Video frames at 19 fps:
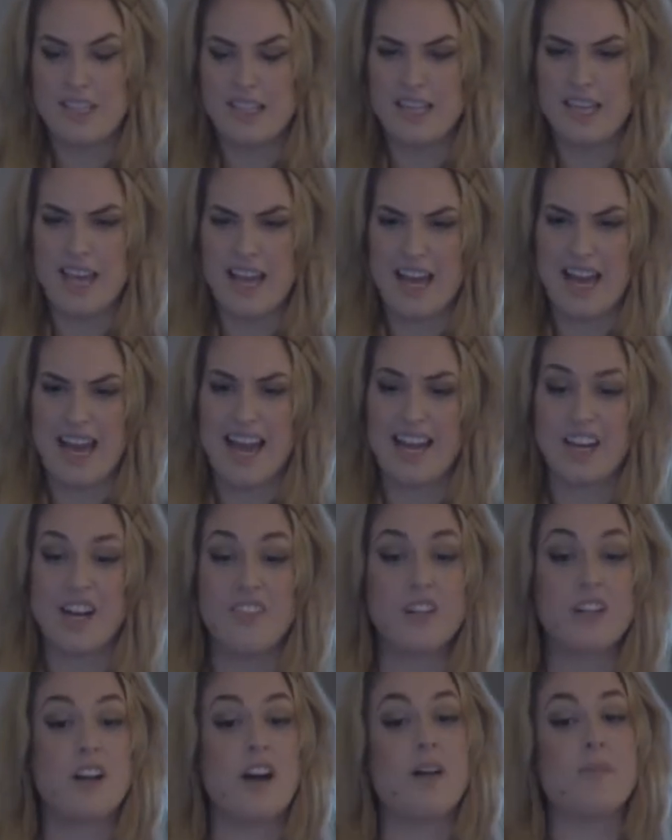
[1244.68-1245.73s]
yeah, I
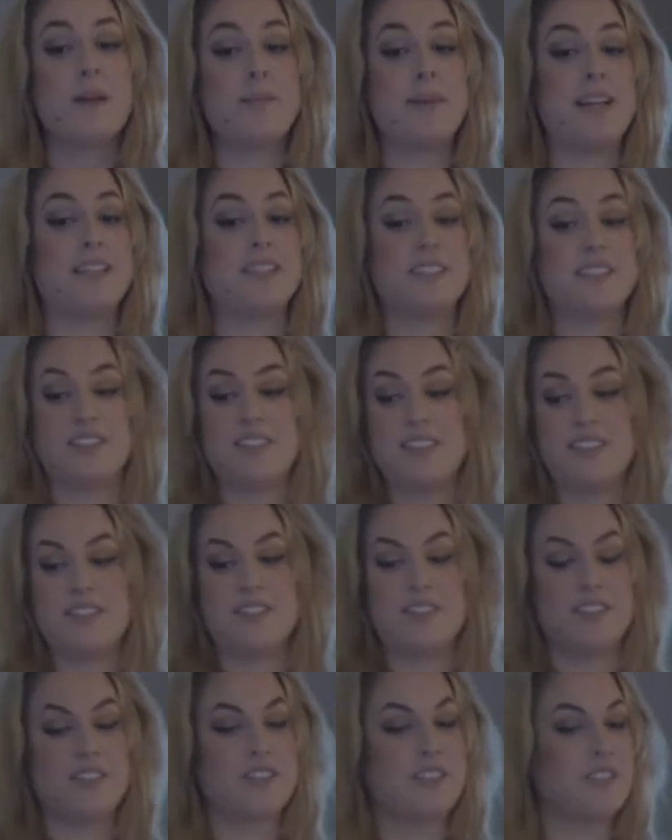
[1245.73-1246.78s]
covered all my bases.
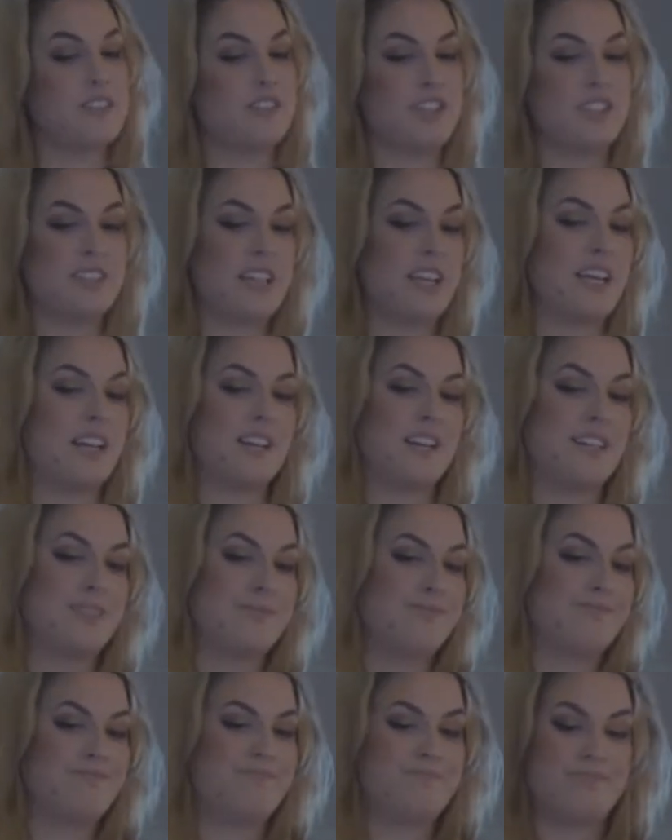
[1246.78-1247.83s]
Just this is just like
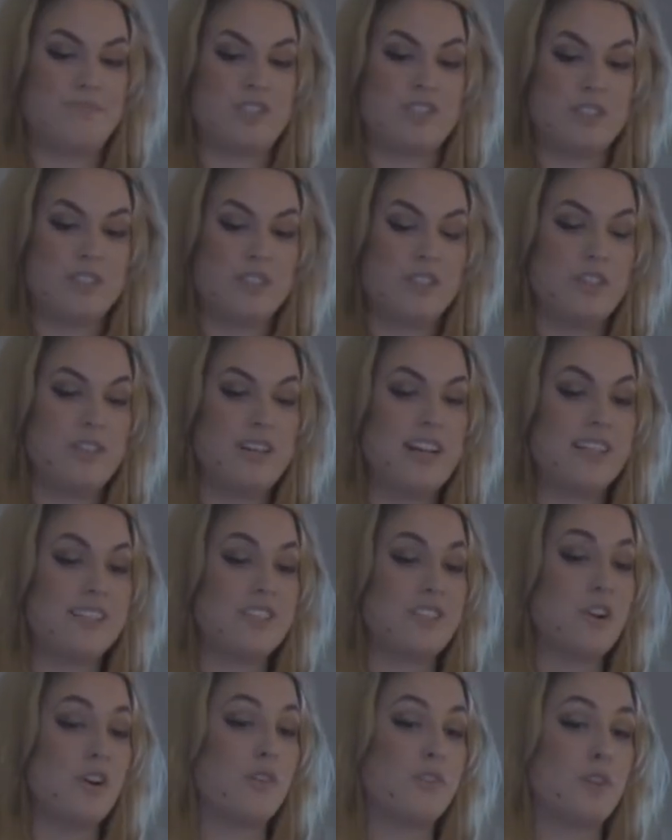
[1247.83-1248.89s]
um, just so you guys
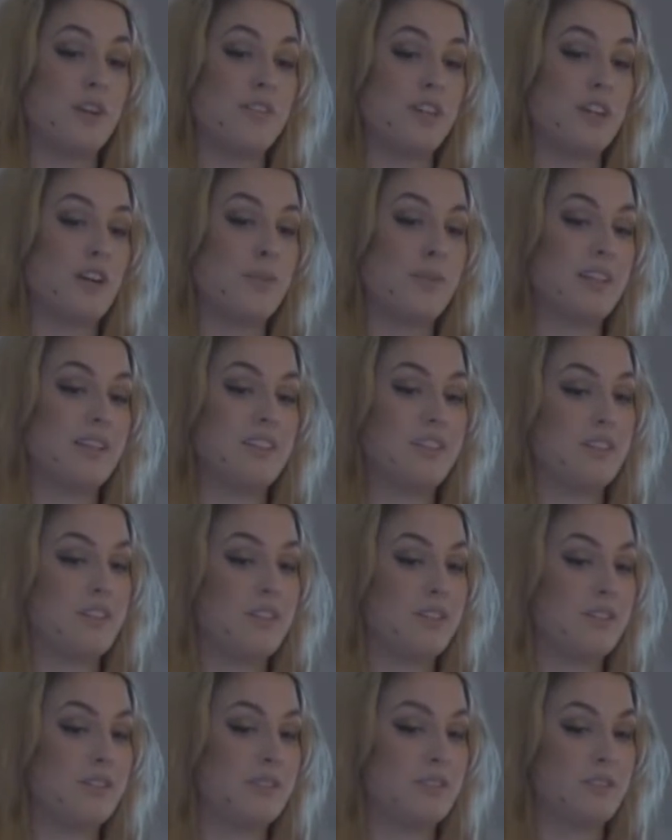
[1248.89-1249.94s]
know if you ever come
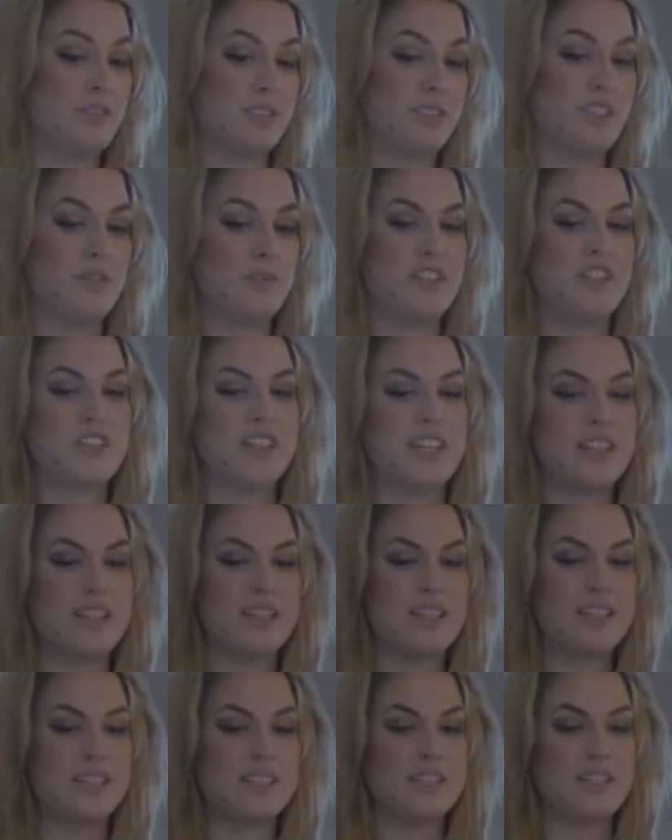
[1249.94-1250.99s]
into a situation like
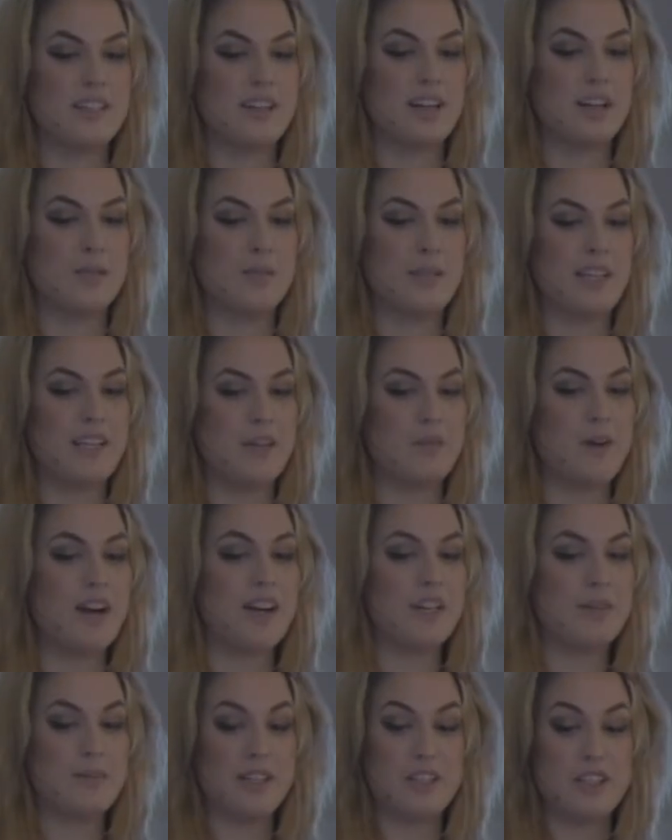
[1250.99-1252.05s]
this. Um, he
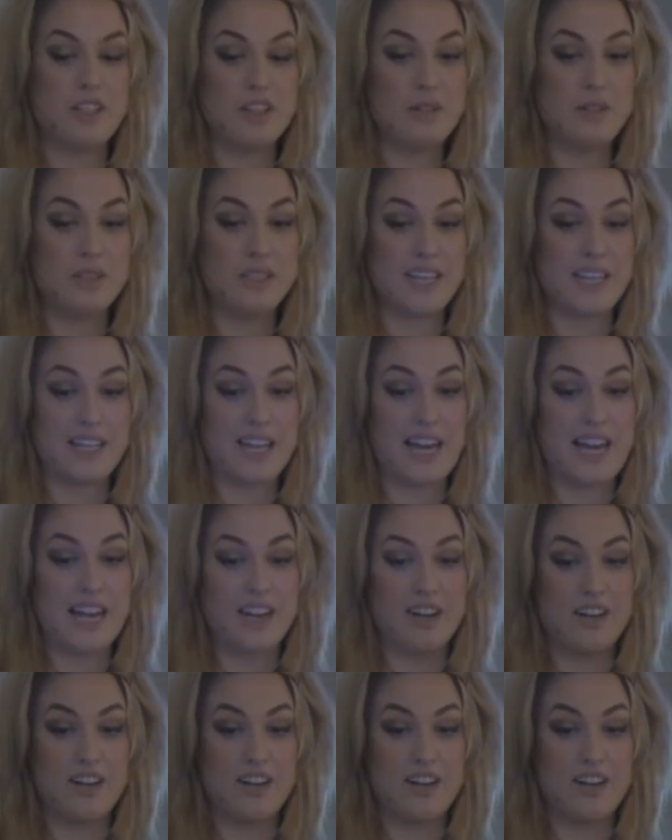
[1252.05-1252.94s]
wanted me to use a lot